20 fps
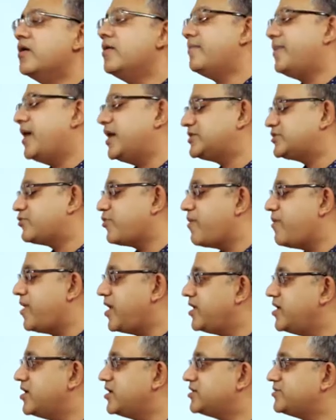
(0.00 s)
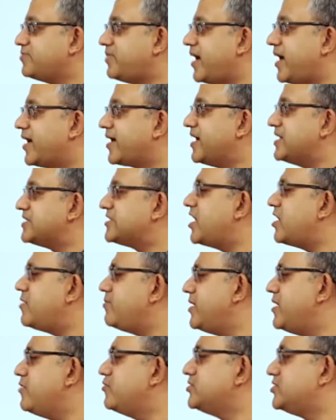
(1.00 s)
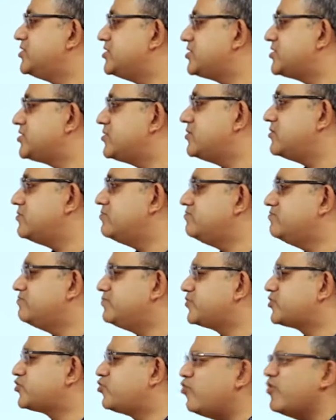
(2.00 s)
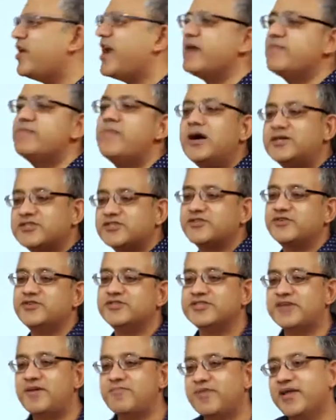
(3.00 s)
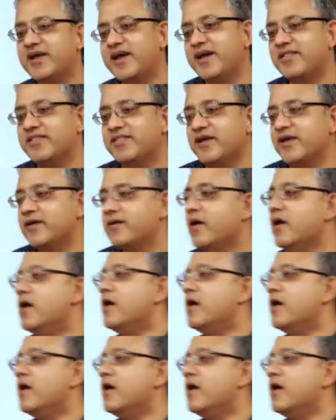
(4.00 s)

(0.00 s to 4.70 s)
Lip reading: Passed away many years back. SRB was just a school headmaster or something, I think.